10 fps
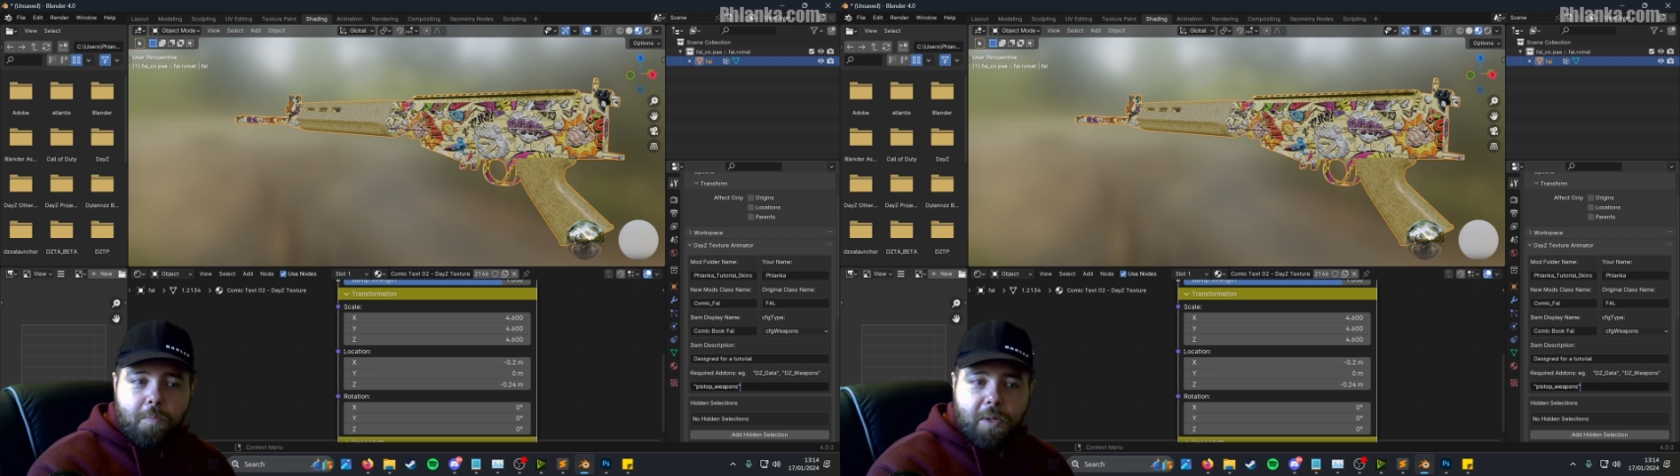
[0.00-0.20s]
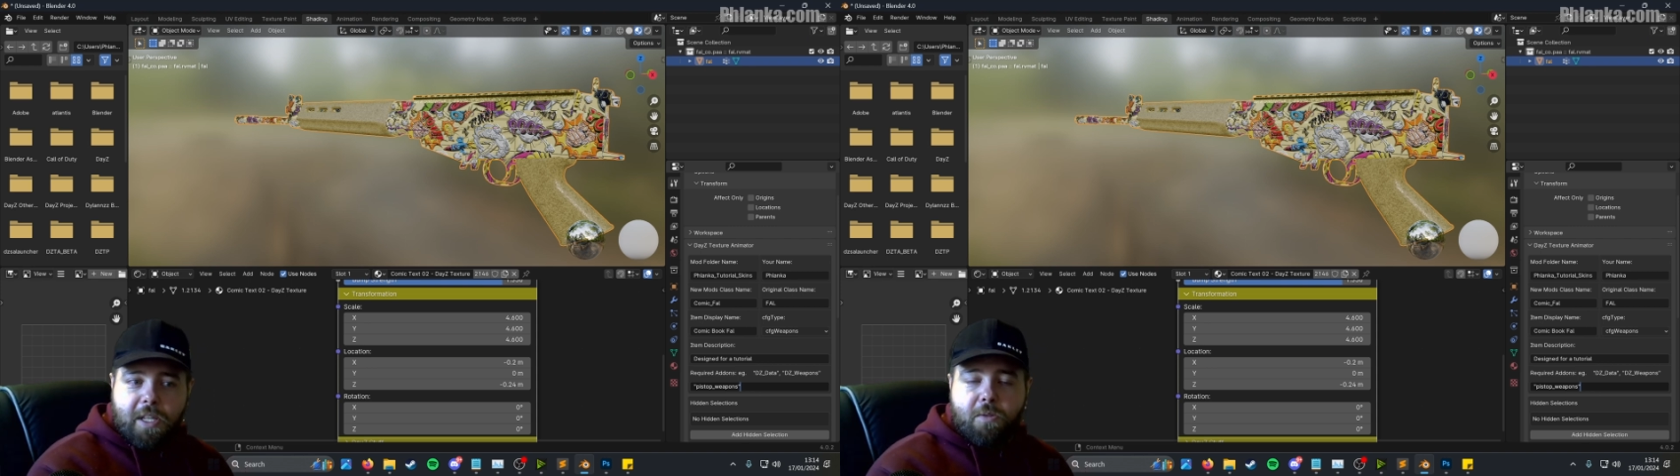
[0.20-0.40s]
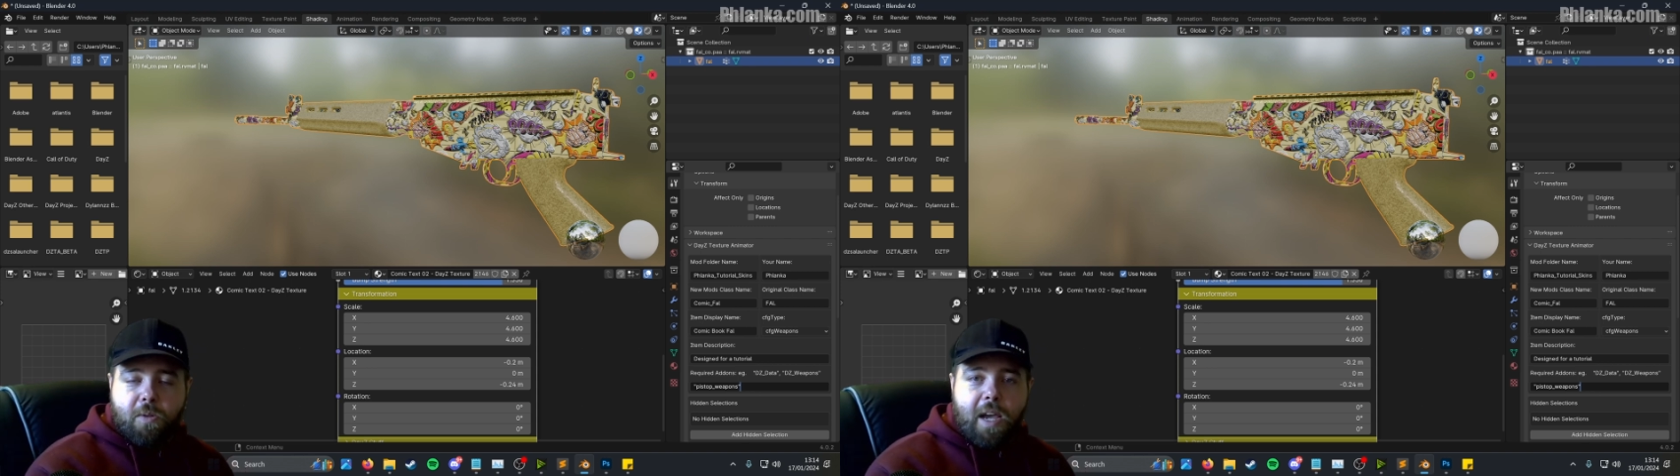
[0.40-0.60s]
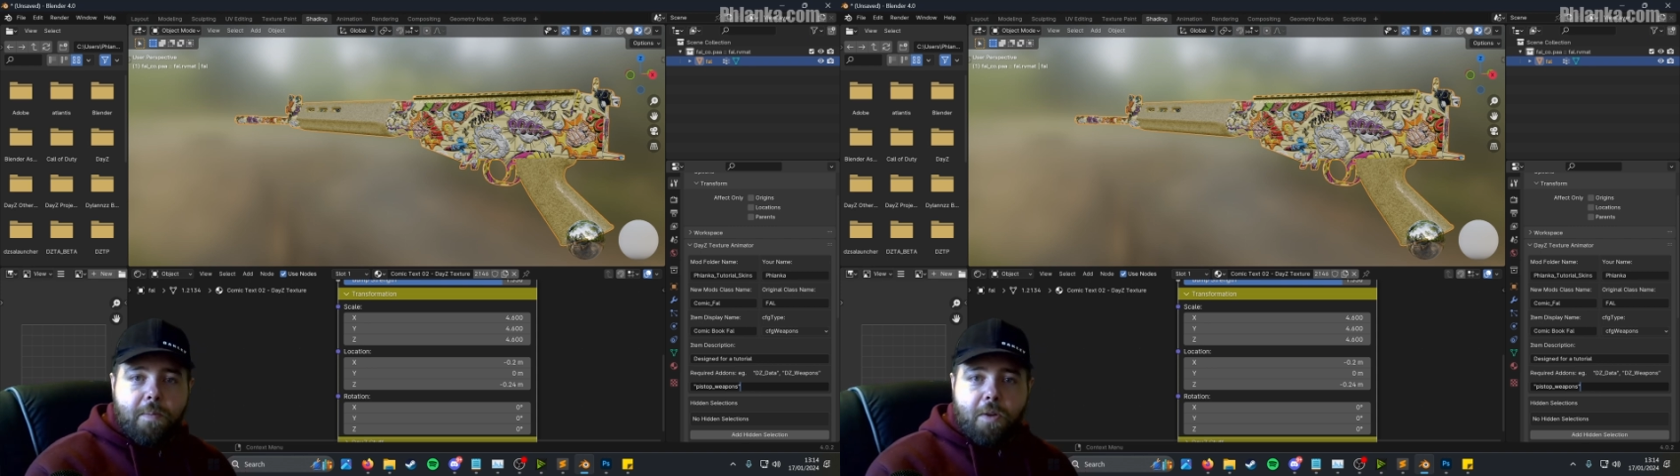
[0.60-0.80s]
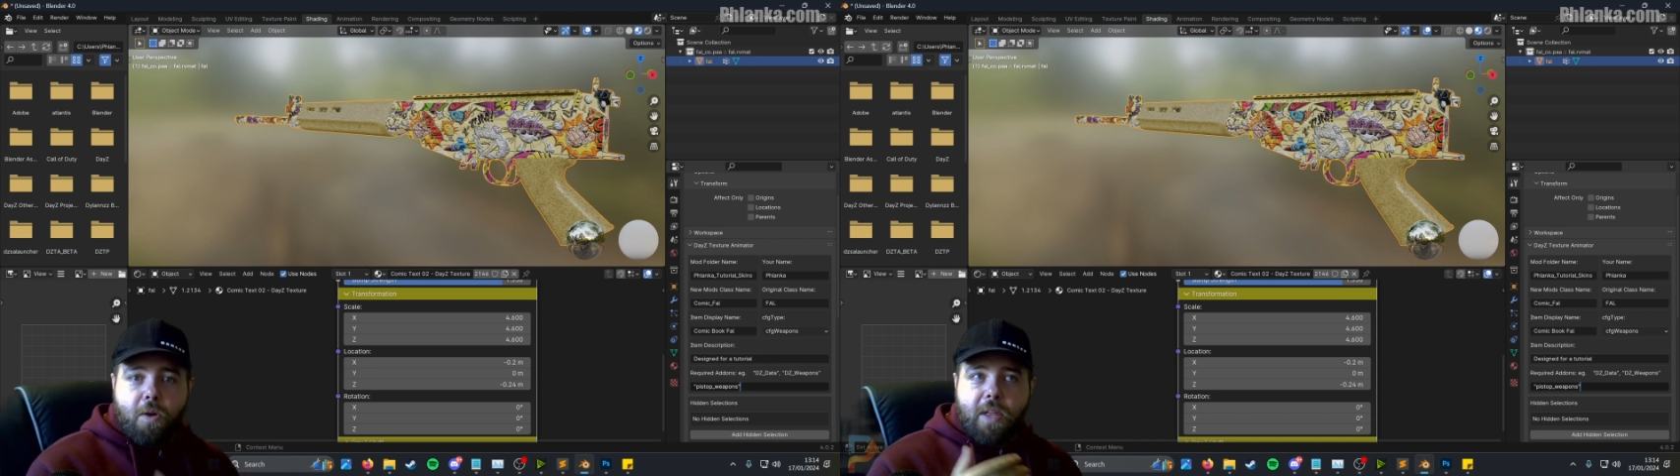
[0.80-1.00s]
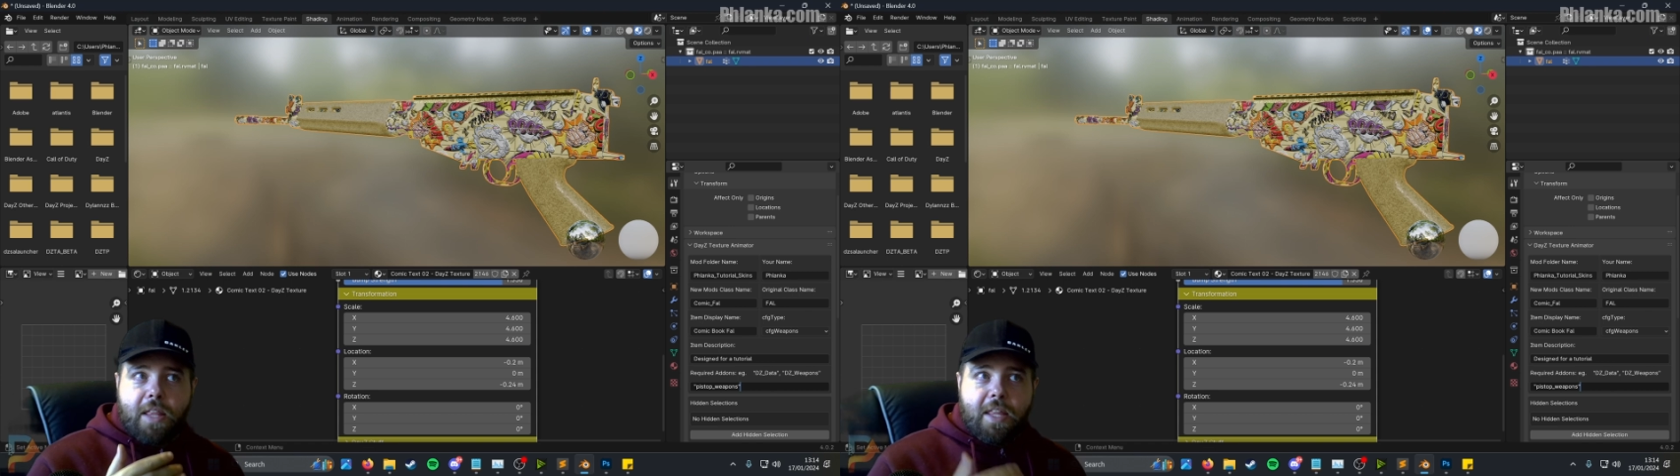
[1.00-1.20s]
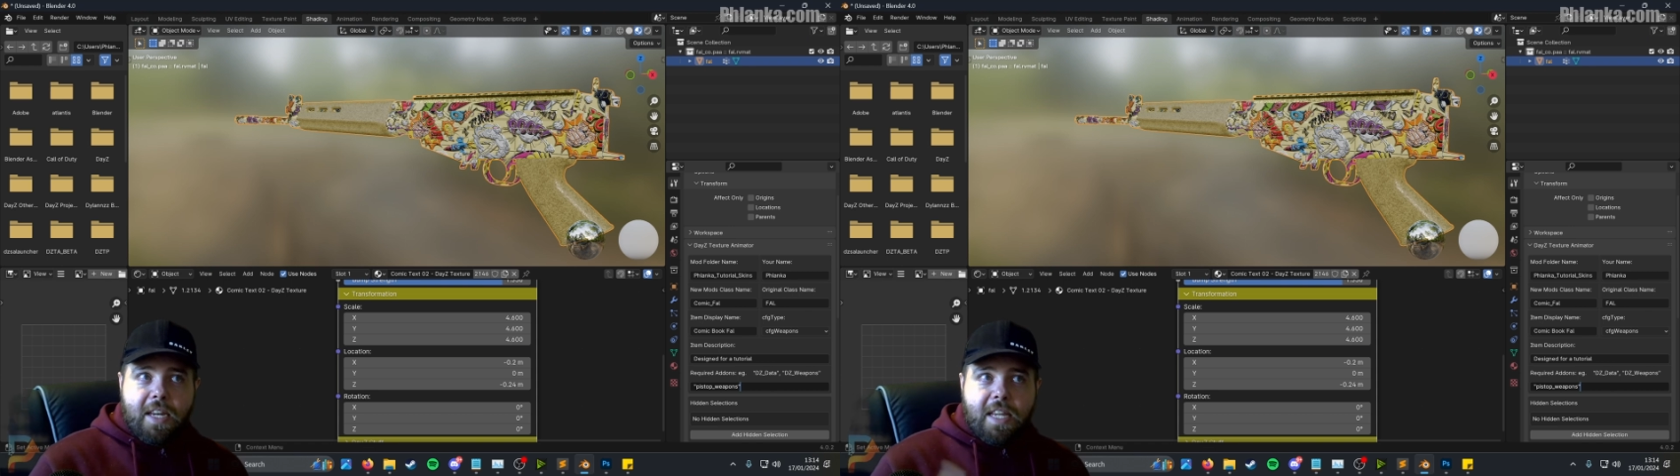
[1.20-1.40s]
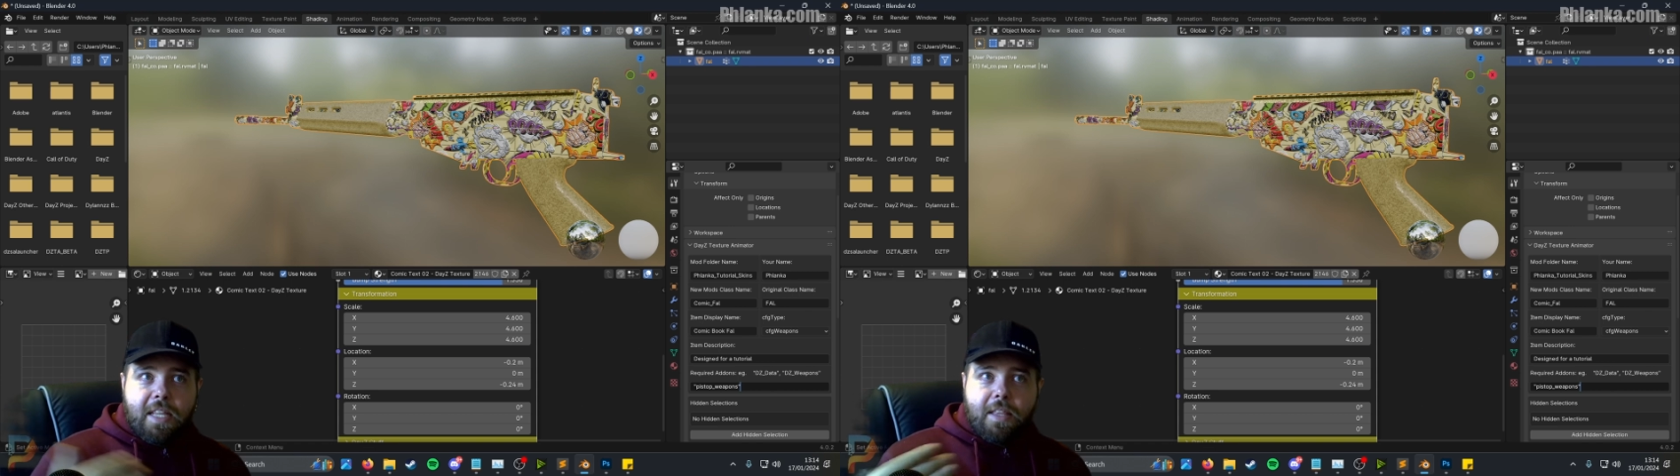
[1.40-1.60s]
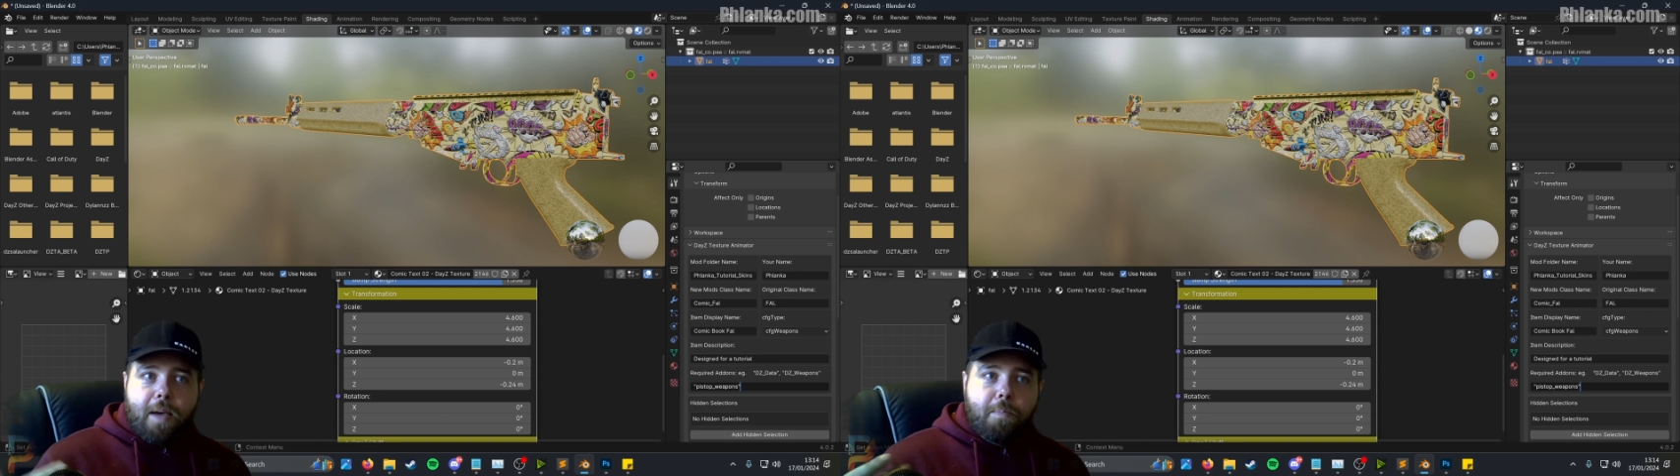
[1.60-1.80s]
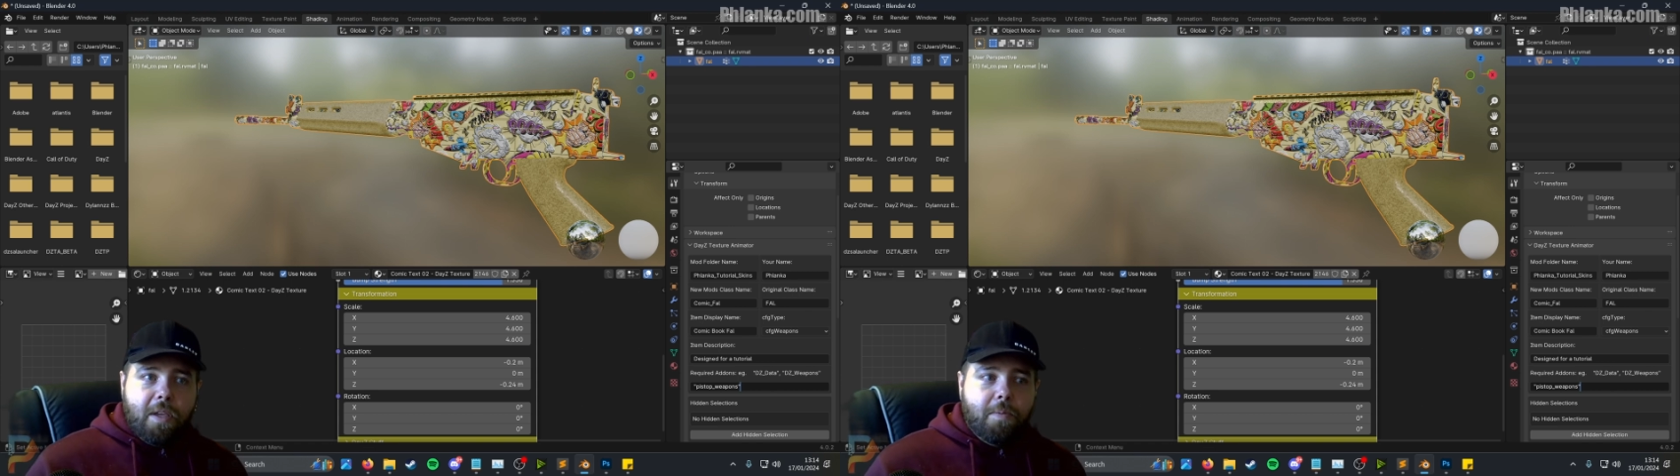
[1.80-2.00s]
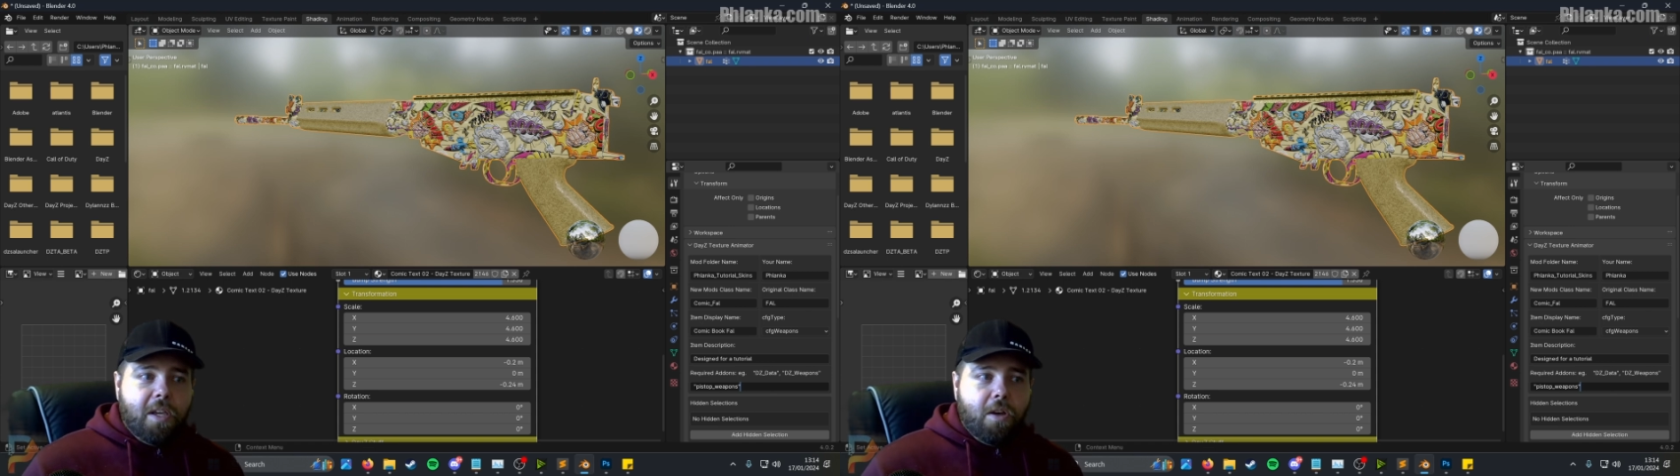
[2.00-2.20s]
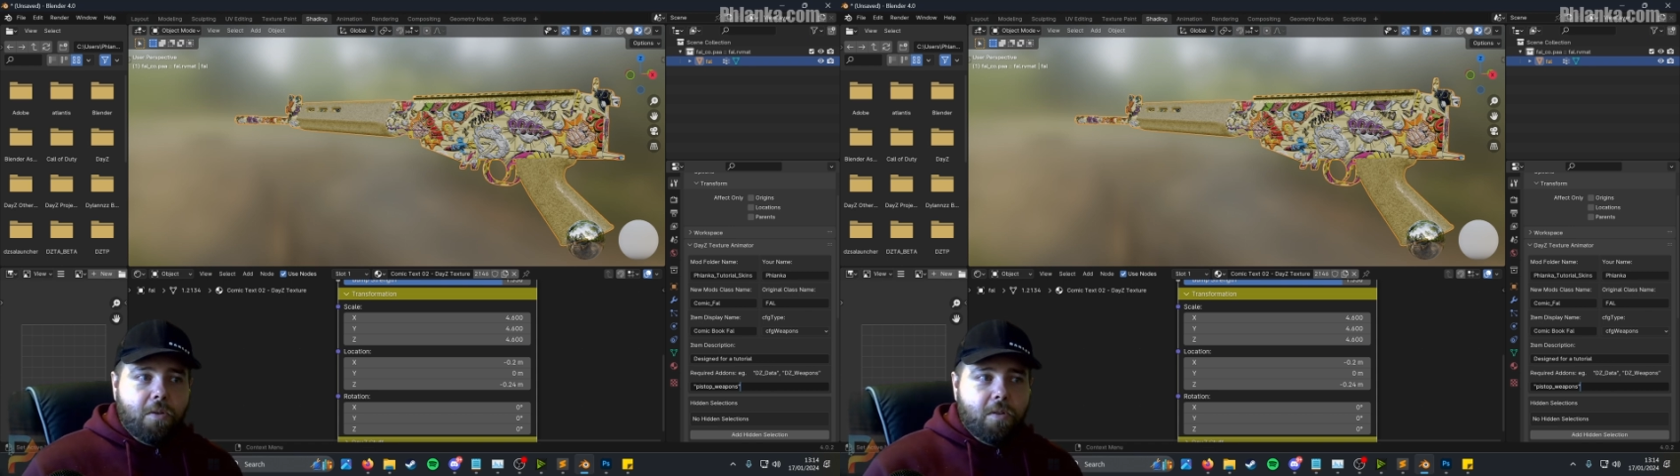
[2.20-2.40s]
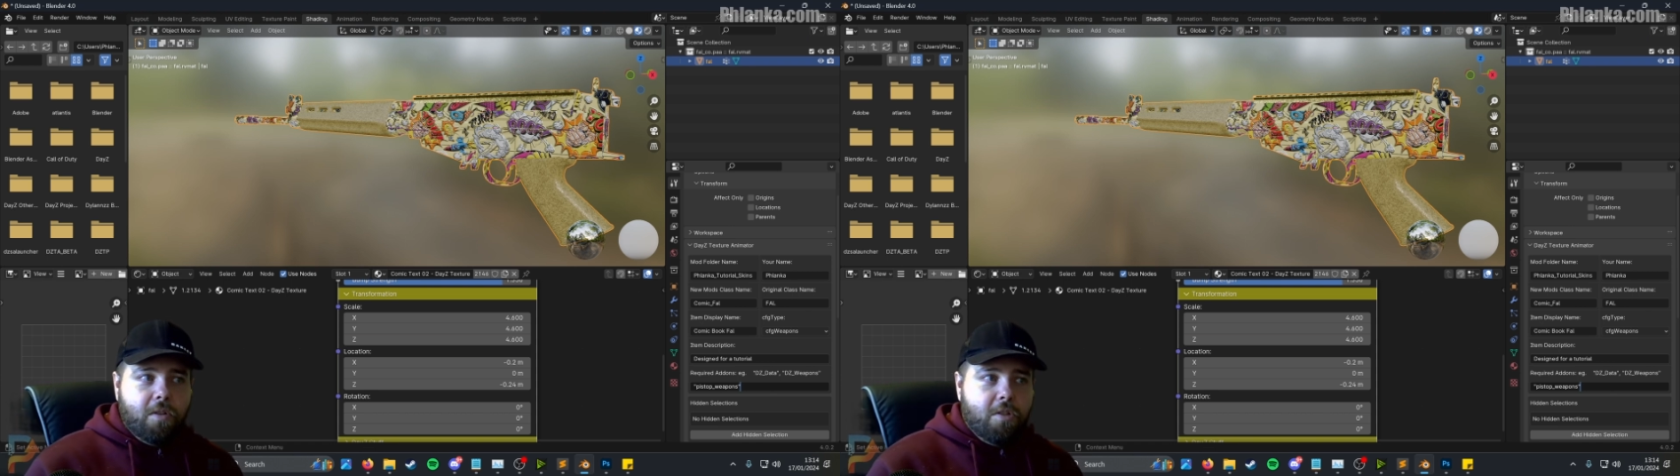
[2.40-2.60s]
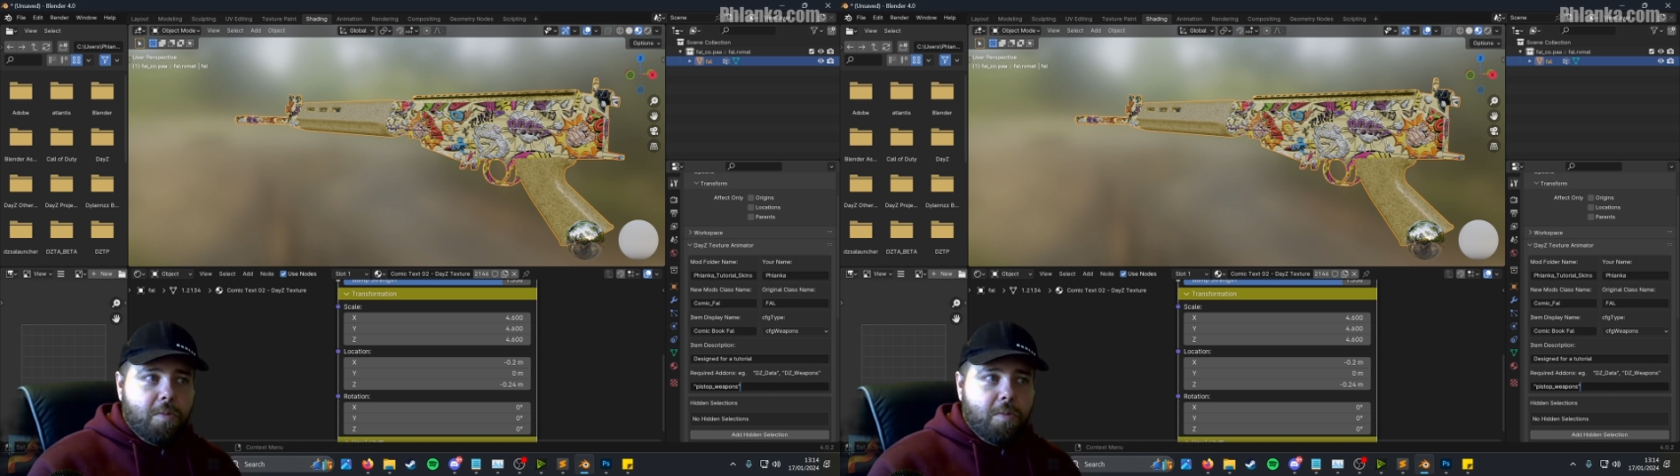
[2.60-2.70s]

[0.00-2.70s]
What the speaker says: But this will let them know that they need that PBO